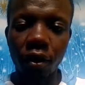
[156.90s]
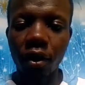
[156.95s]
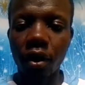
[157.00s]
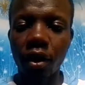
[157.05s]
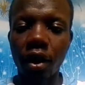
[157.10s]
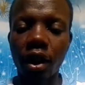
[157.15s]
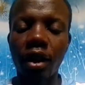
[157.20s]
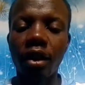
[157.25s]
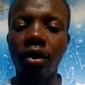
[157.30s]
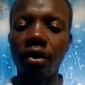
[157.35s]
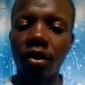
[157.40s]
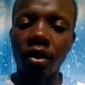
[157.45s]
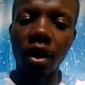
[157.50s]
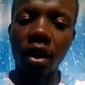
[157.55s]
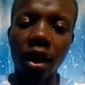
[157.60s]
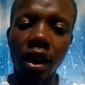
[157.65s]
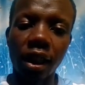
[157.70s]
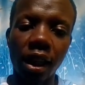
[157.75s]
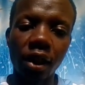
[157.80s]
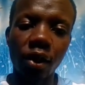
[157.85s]
that is in
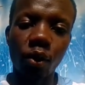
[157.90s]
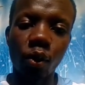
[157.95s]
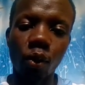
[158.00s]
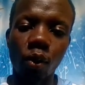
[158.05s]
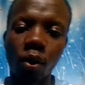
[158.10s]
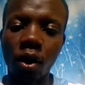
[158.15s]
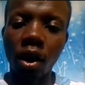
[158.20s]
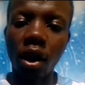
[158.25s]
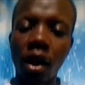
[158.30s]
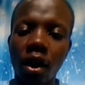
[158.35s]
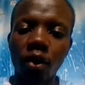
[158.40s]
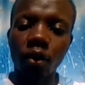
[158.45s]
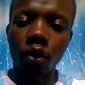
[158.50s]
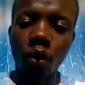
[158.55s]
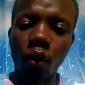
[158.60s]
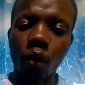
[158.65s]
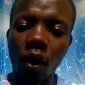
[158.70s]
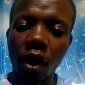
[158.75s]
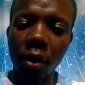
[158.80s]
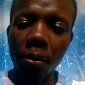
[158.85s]
the title.
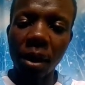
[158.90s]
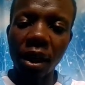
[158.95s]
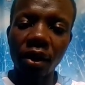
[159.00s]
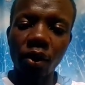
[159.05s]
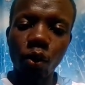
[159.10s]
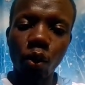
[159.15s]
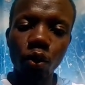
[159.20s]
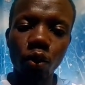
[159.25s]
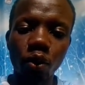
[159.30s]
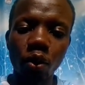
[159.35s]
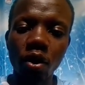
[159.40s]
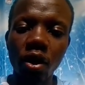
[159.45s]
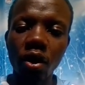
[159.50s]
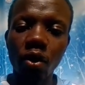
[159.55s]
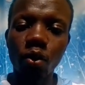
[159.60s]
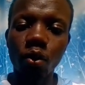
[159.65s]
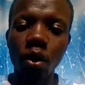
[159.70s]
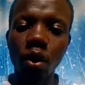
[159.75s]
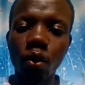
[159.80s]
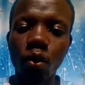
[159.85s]
So I might also need
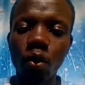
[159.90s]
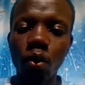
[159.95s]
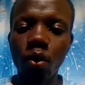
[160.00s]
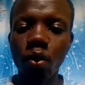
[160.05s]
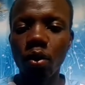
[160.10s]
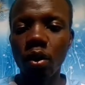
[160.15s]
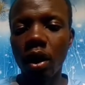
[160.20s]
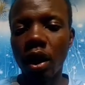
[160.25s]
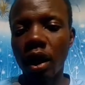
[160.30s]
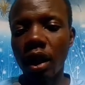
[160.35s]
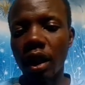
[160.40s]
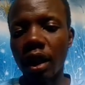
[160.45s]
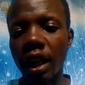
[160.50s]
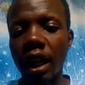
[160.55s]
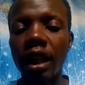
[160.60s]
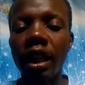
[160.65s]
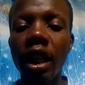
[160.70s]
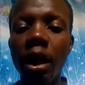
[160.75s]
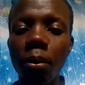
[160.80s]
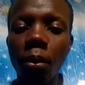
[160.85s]
to include the
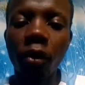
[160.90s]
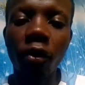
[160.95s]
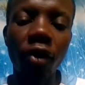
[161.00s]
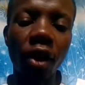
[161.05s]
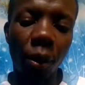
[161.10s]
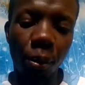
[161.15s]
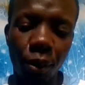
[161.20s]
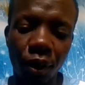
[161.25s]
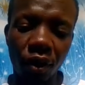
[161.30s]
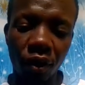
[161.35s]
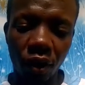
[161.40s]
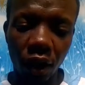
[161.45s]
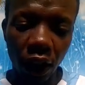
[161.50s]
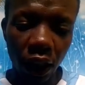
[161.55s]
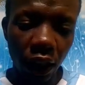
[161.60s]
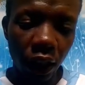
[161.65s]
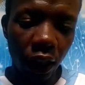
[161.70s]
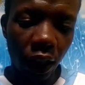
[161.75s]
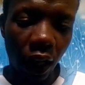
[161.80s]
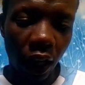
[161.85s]
name of the
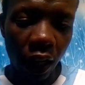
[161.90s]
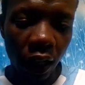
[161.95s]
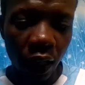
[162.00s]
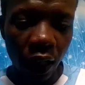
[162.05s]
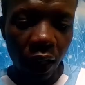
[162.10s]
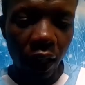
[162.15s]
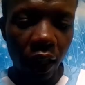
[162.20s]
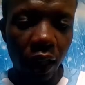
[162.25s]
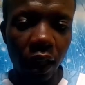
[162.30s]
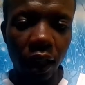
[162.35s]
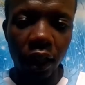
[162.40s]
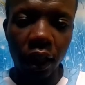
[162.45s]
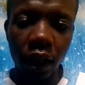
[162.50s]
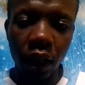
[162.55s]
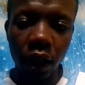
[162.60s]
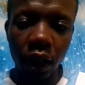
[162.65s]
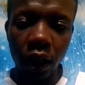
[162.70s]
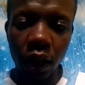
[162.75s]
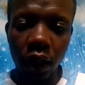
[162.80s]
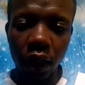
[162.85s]
presenter. That,
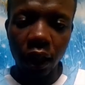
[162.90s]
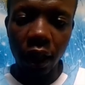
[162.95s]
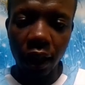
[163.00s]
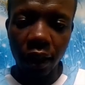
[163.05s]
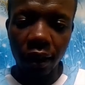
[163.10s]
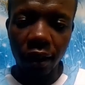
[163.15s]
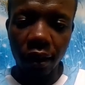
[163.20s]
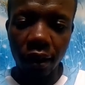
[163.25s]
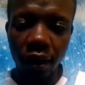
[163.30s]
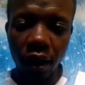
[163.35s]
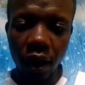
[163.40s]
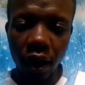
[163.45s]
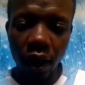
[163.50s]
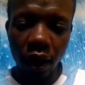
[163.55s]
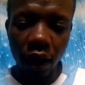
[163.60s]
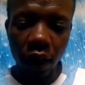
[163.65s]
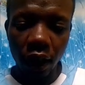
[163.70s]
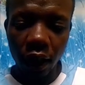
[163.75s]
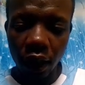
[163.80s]
let us say